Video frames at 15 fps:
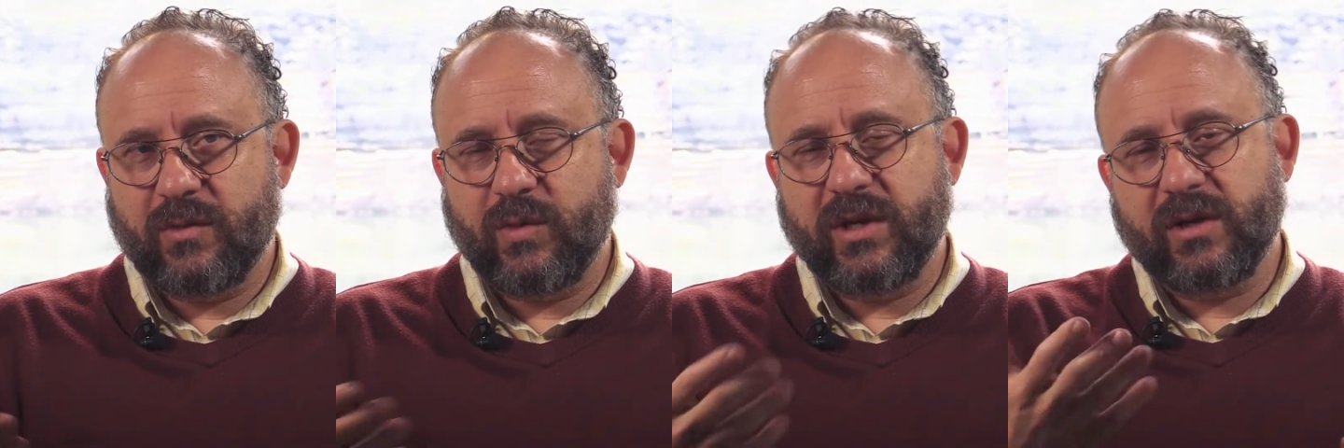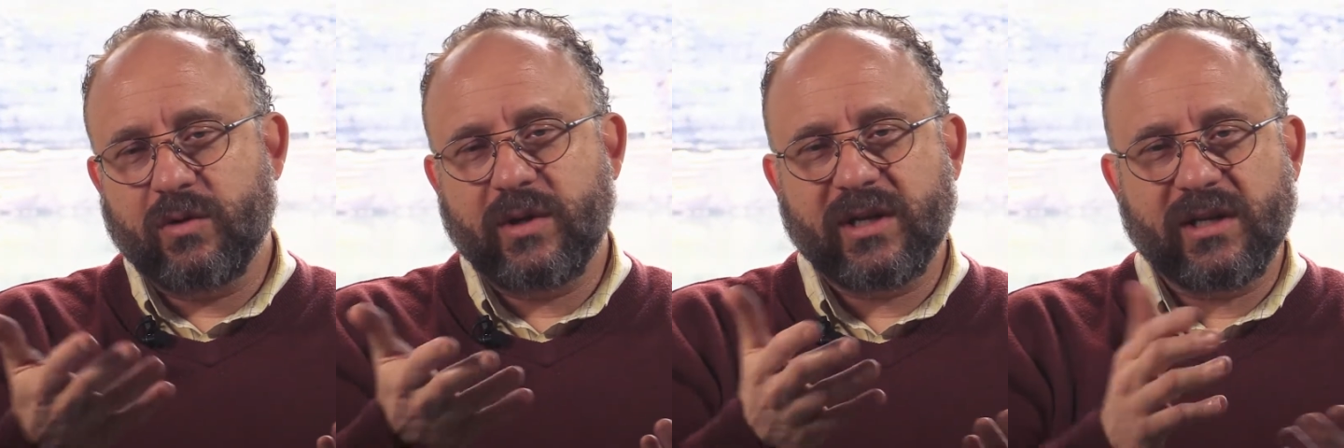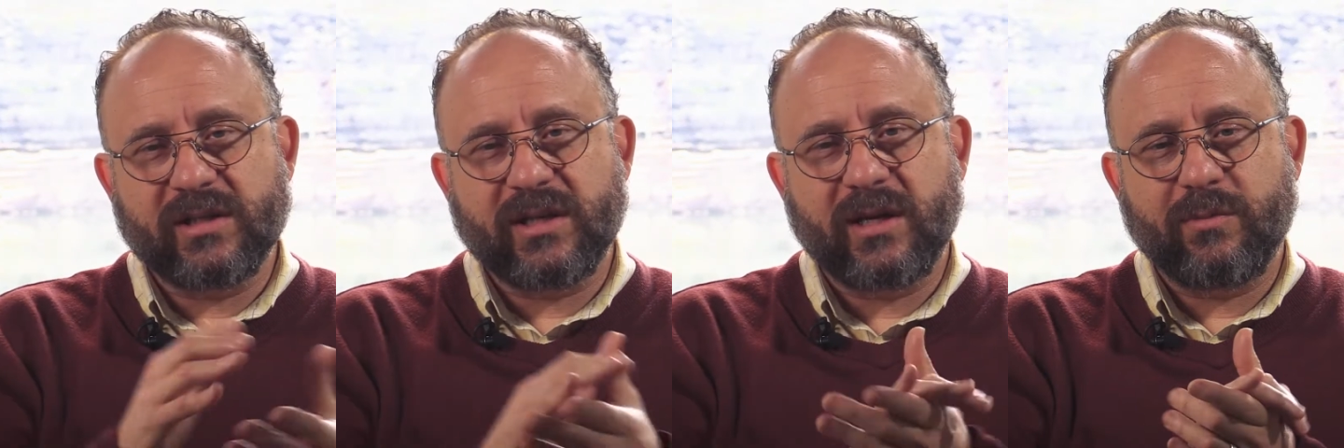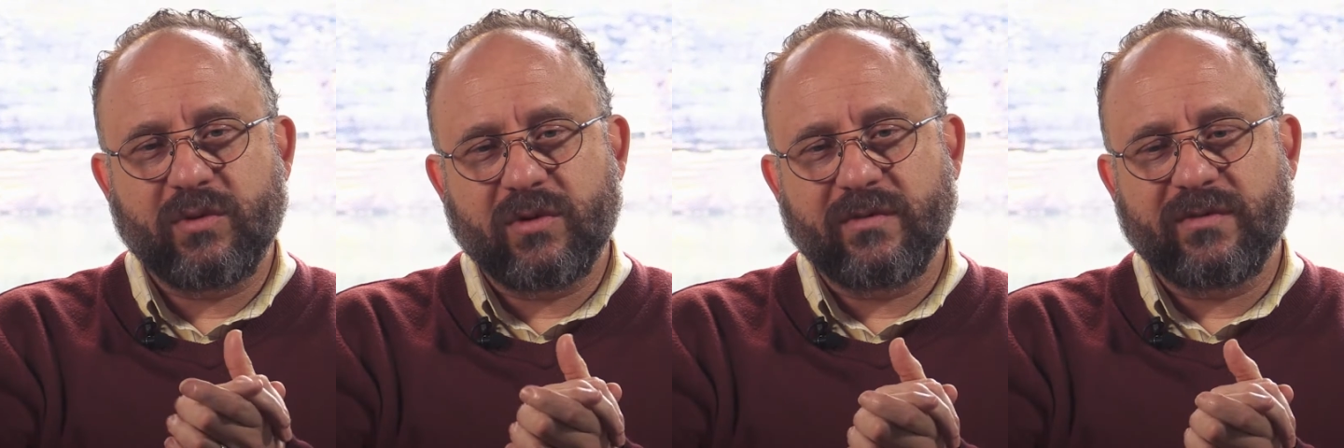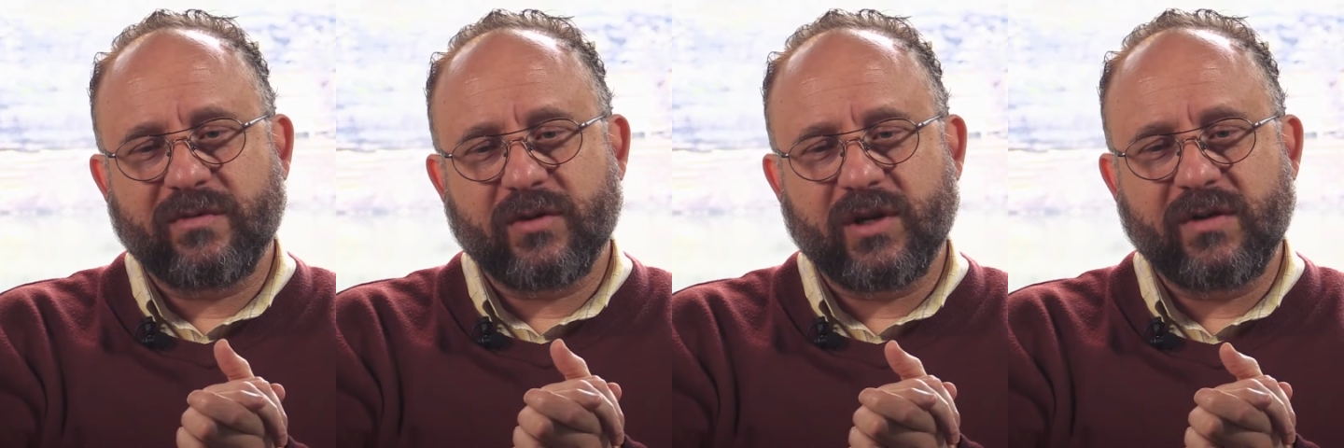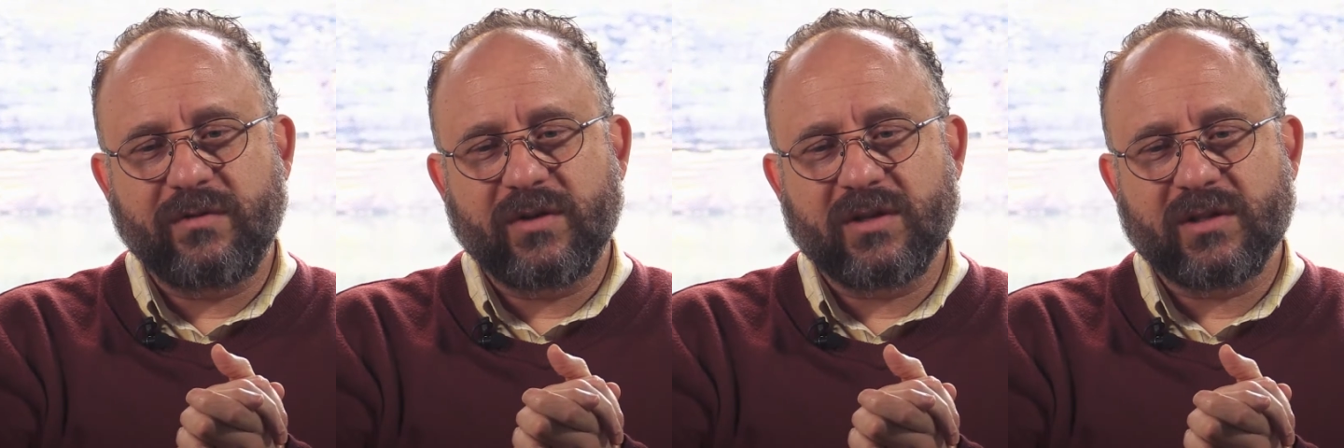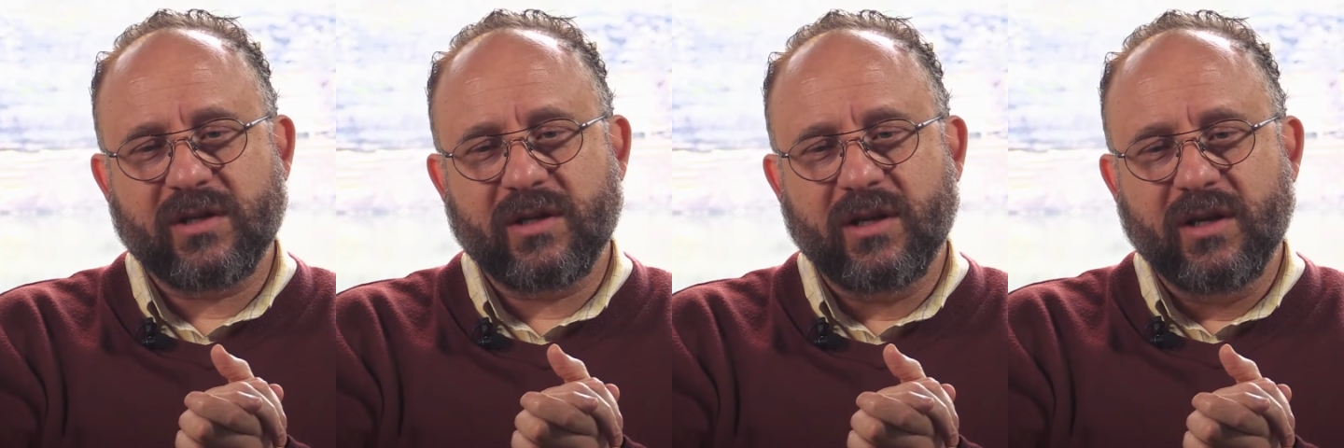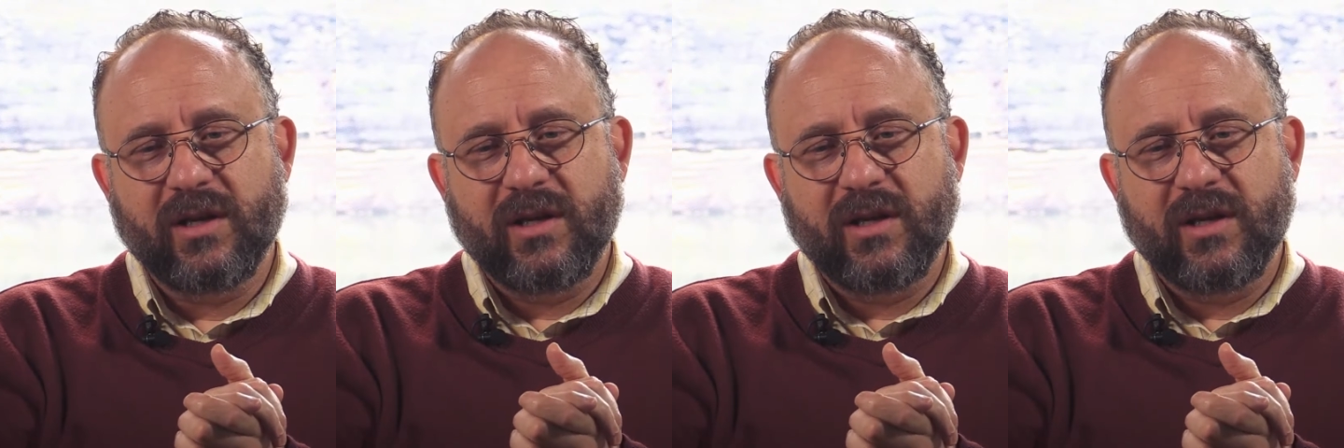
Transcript: And one quick example for infancy